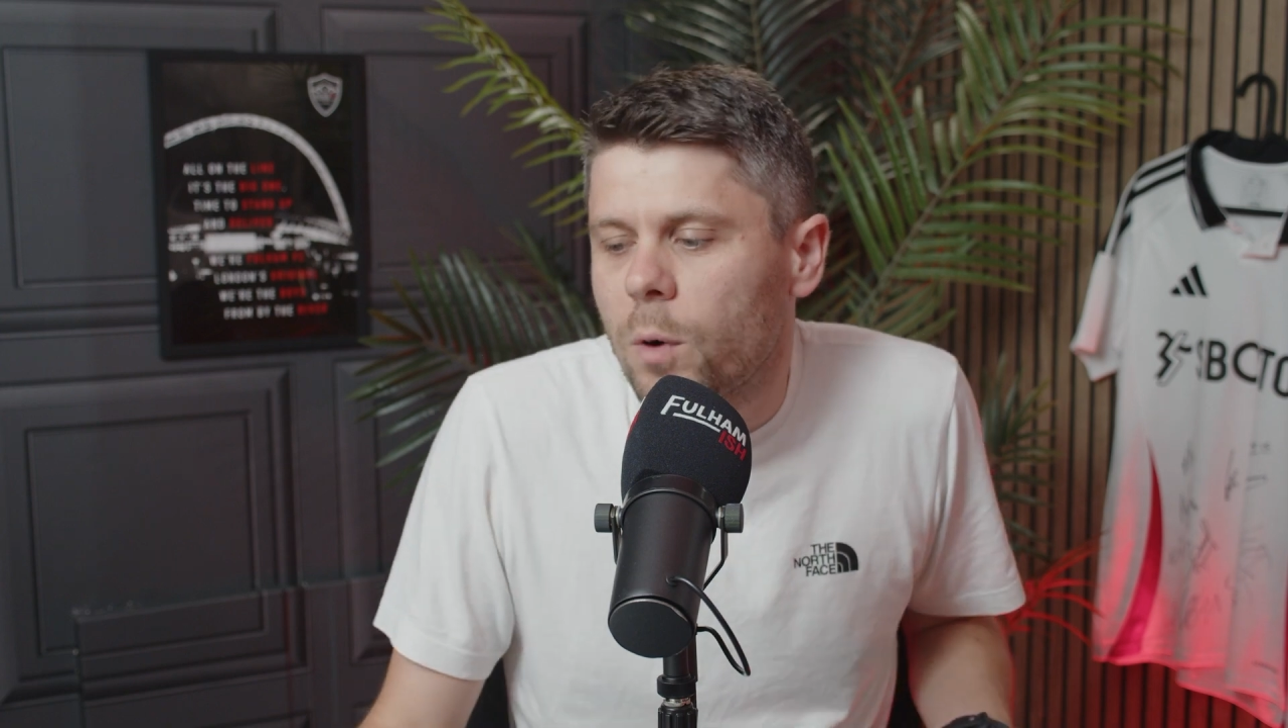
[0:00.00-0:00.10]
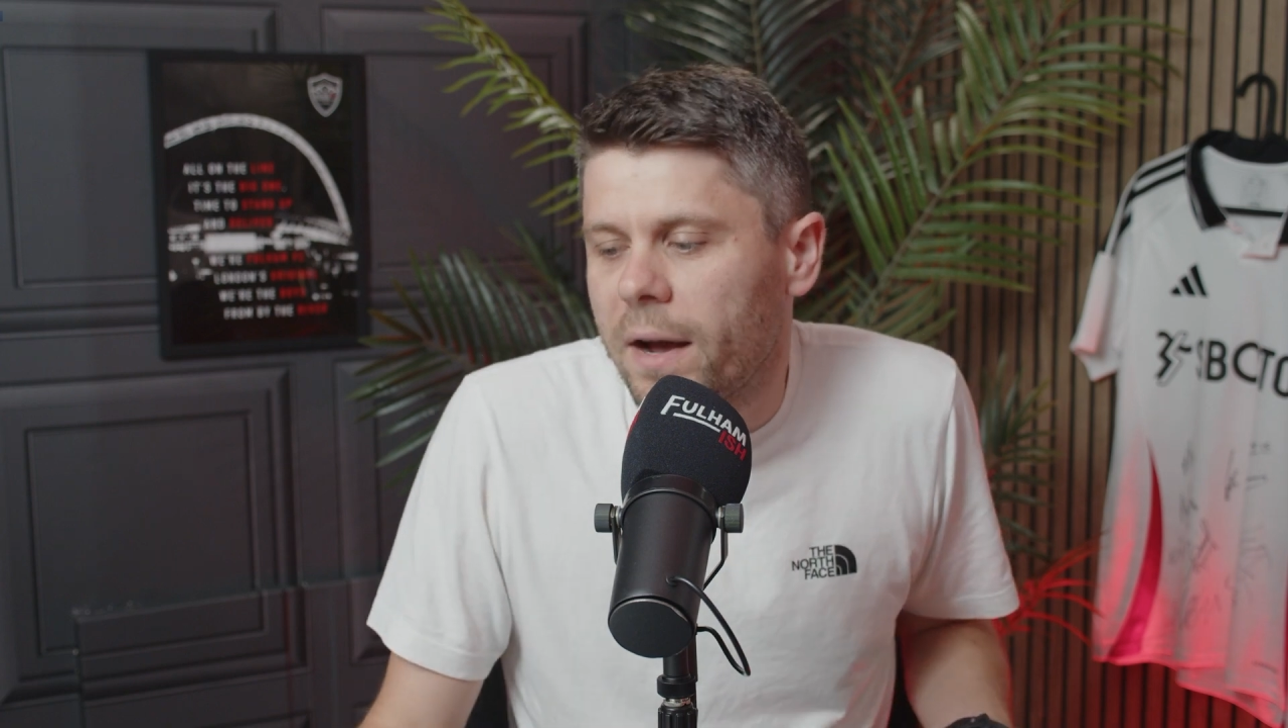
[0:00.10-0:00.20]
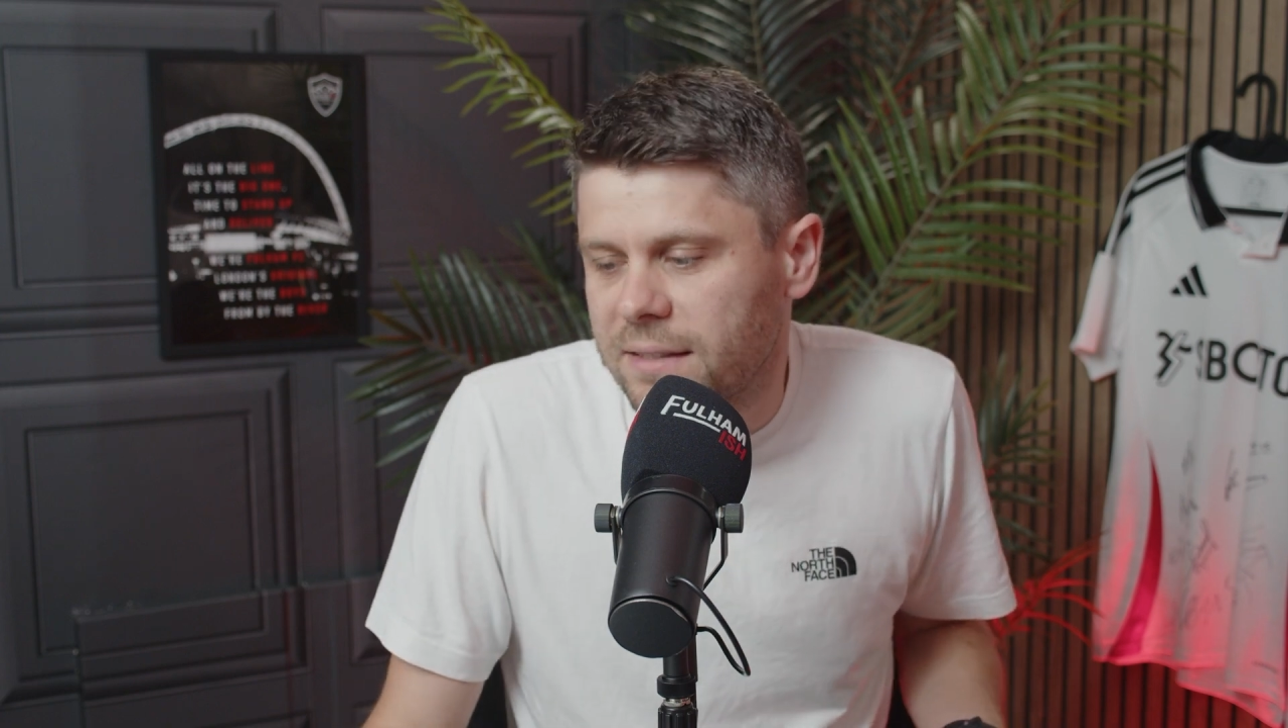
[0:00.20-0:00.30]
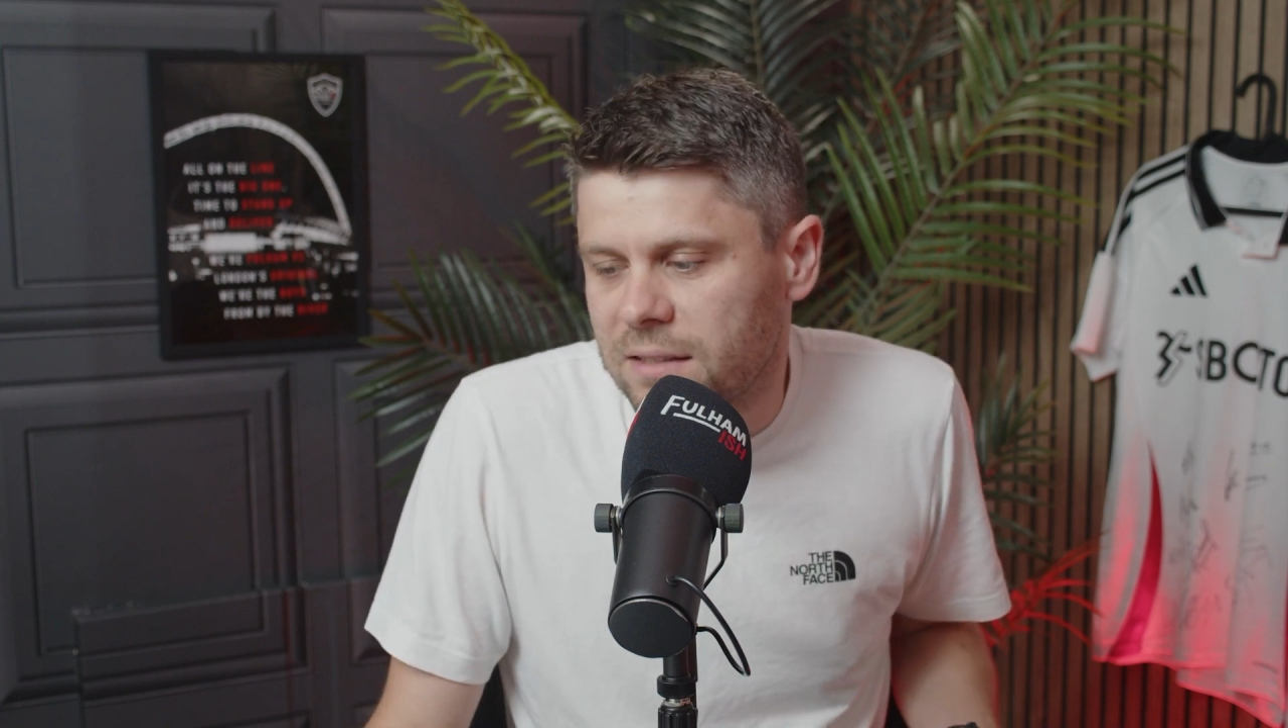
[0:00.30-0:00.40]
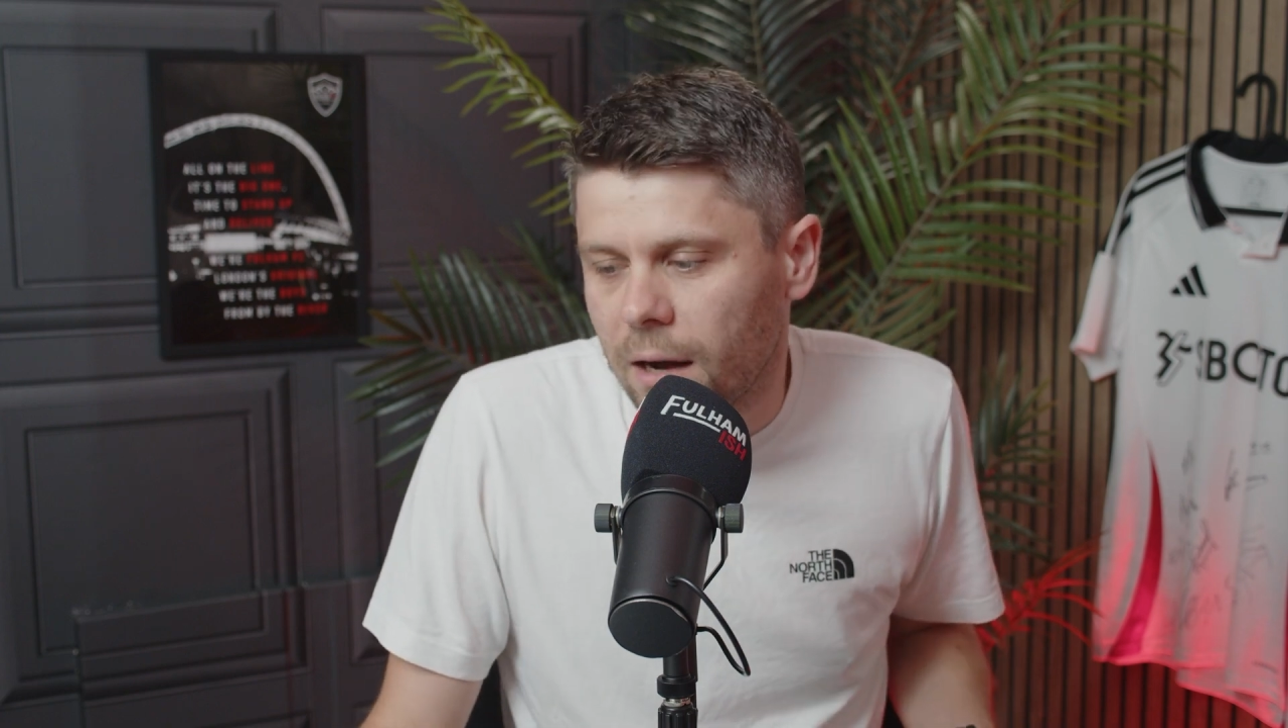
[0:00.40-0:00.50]
why
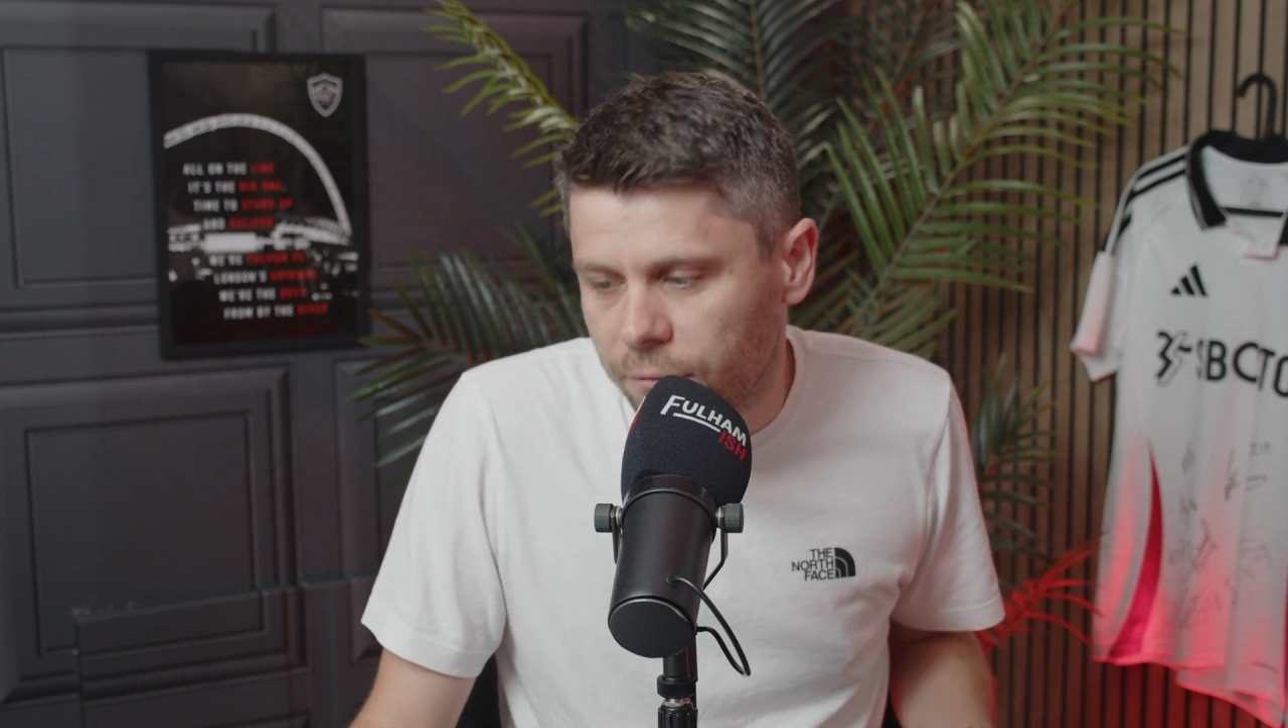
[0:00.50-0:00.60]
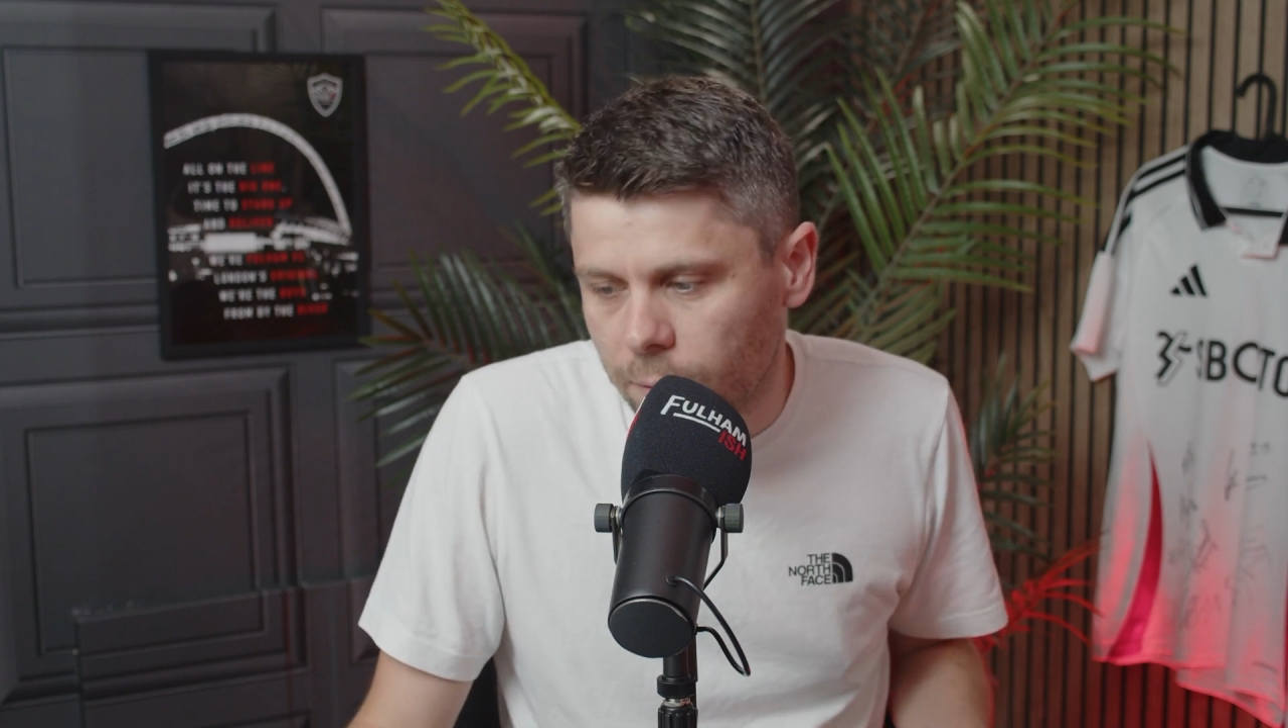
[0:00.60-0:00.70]
it's tough,